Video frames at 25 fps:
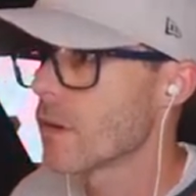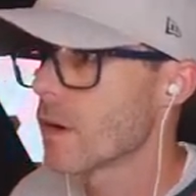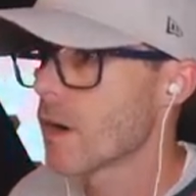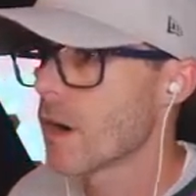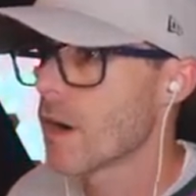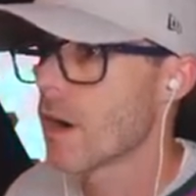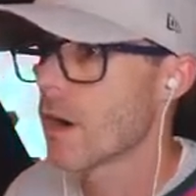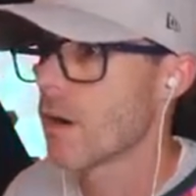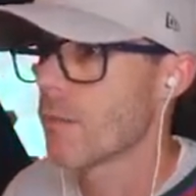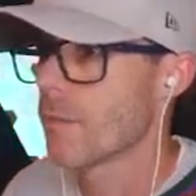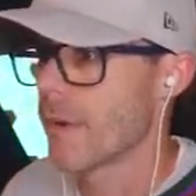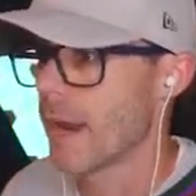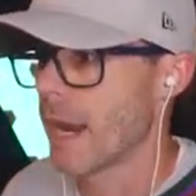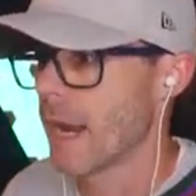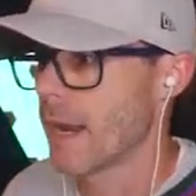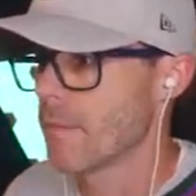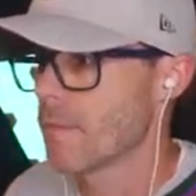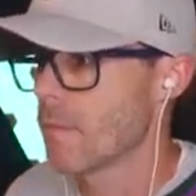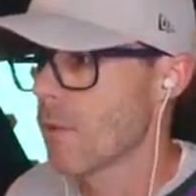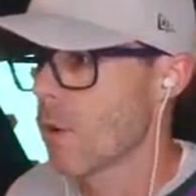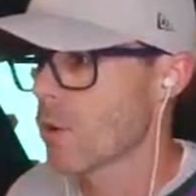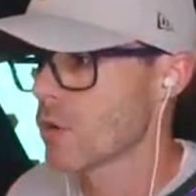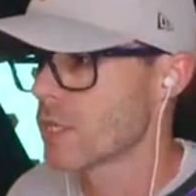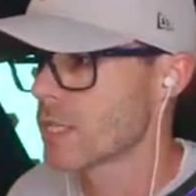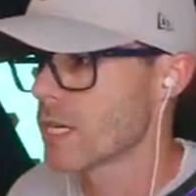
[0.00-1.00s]
Oh man,
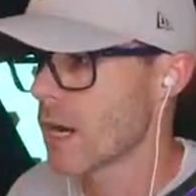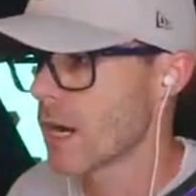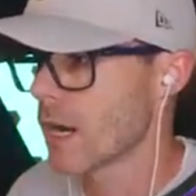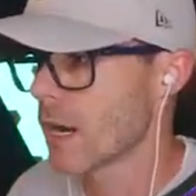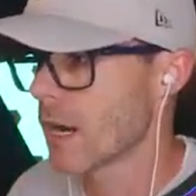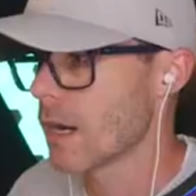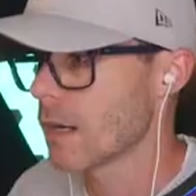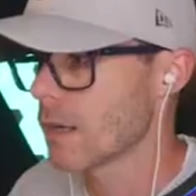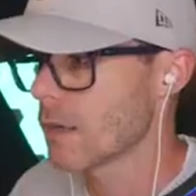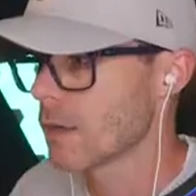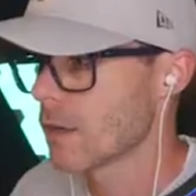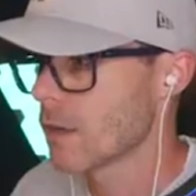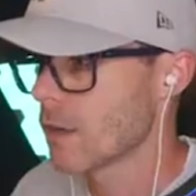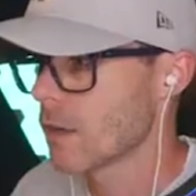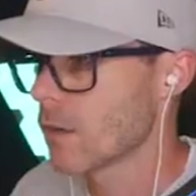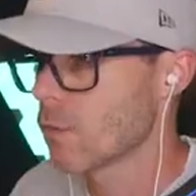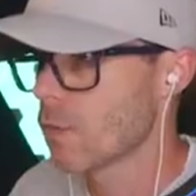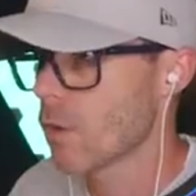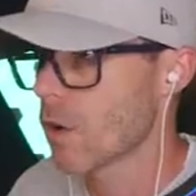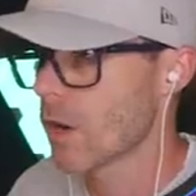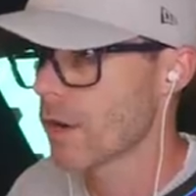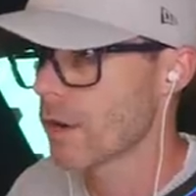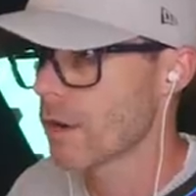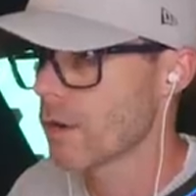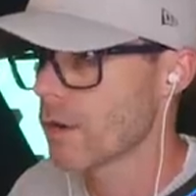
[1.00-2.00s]
more tar.
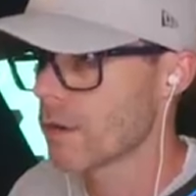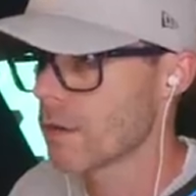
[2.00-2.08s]
What?